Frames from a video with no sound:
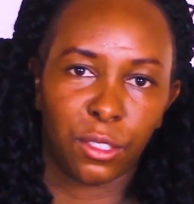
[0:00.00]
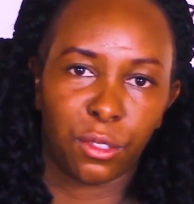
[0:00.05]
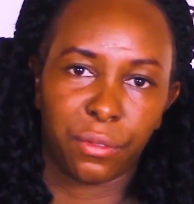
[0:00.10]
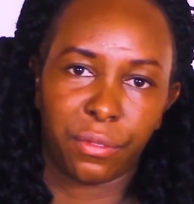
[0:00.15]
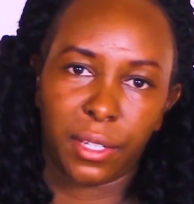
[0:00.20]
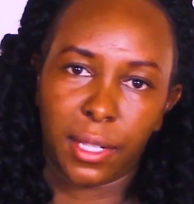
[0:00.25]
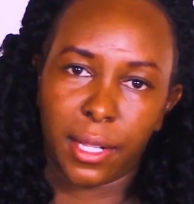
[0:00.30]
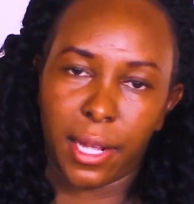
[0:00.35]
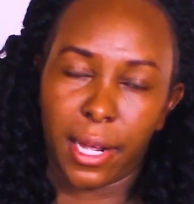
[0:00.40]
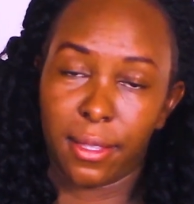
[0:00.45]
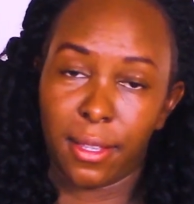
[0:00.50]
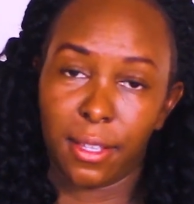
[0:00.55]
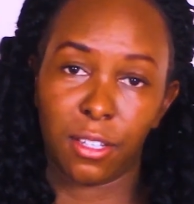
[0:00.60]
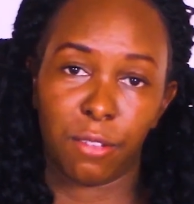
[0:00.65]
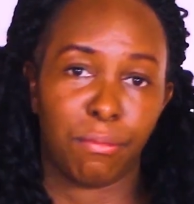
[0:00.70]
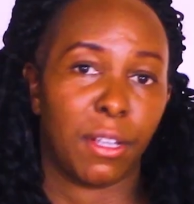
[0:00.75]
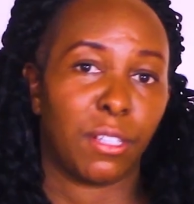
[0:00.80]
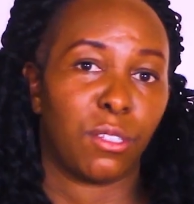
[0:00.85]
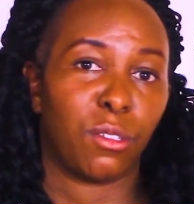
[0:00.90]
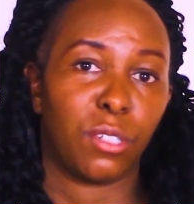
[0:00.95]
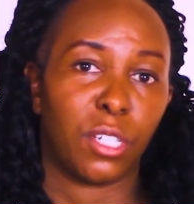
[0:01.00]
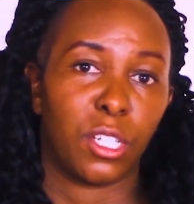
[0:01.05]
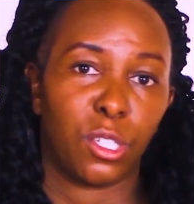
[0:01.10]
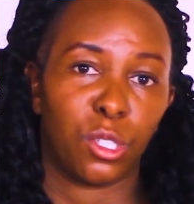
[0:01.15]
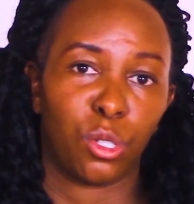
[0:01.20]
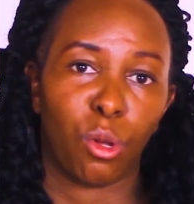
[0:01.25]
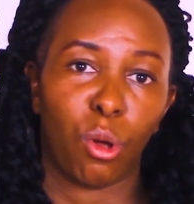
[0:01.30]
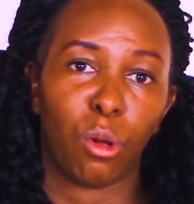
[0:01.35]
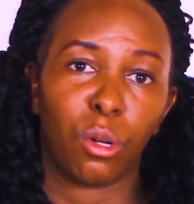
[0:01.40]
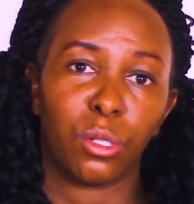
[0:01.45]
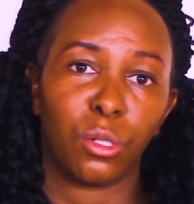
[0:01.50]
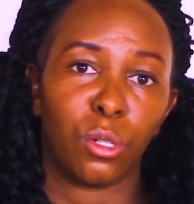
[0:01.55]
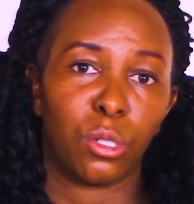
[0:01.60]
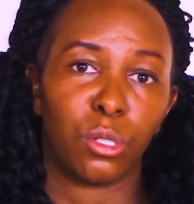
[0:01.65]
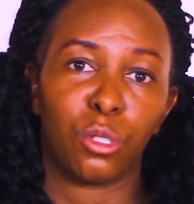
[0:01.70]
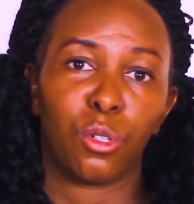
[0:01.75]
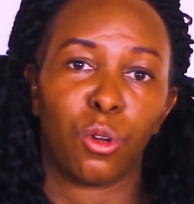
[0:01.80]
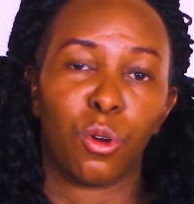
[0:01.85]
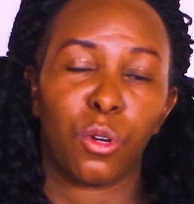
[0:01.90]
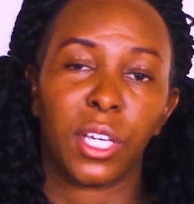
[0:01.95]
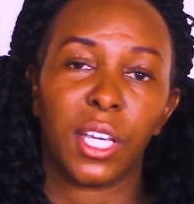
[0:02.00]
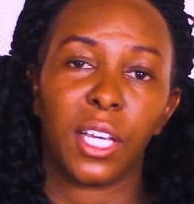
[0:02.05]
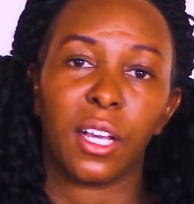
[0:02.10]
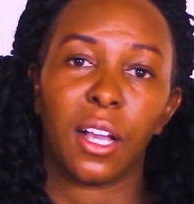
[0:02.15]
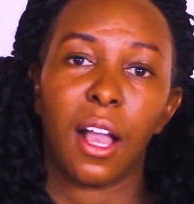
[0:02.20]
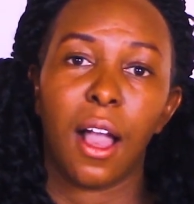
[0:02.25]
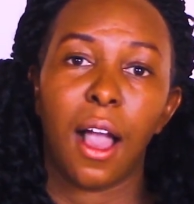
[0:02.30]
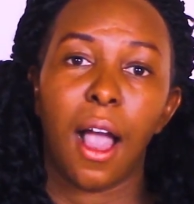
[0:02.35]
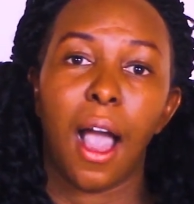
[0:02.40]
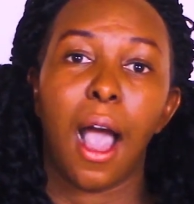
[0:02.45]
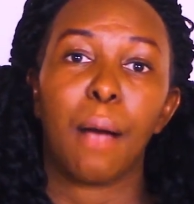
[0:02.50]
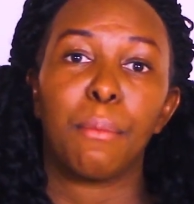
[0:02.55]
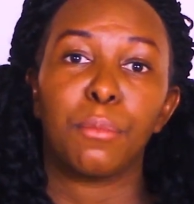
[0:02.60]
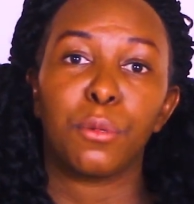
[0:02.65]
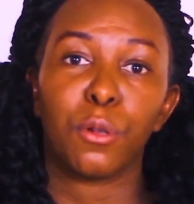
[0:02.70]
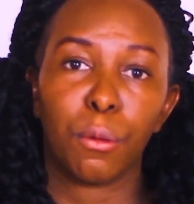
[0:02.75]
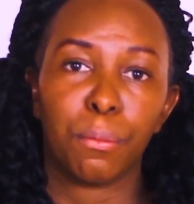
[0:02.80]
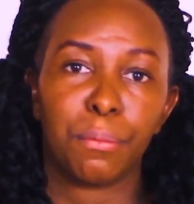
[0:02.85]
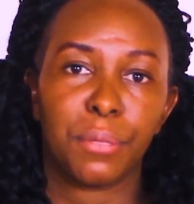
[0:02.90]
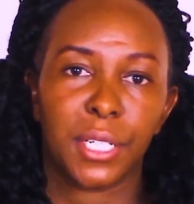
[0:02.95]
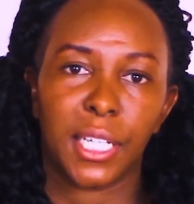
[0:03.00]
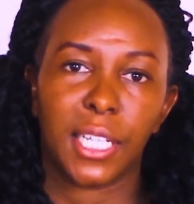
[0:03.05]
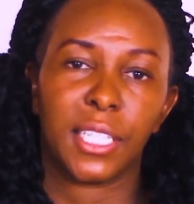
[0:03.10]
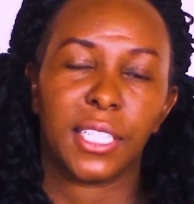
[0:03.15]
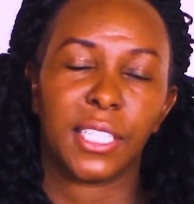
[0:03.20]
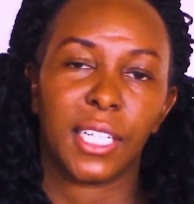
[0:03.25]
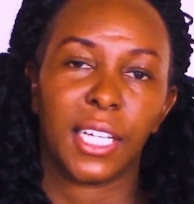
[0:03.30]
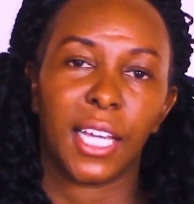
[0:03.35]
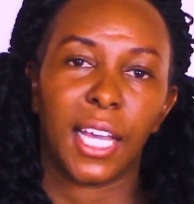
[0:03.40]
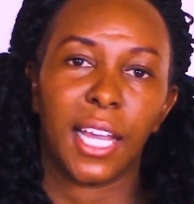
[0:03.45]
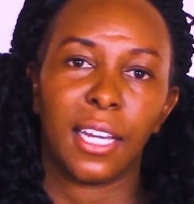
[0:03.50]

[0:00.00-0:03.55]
you feel that this person is not talking appropriately,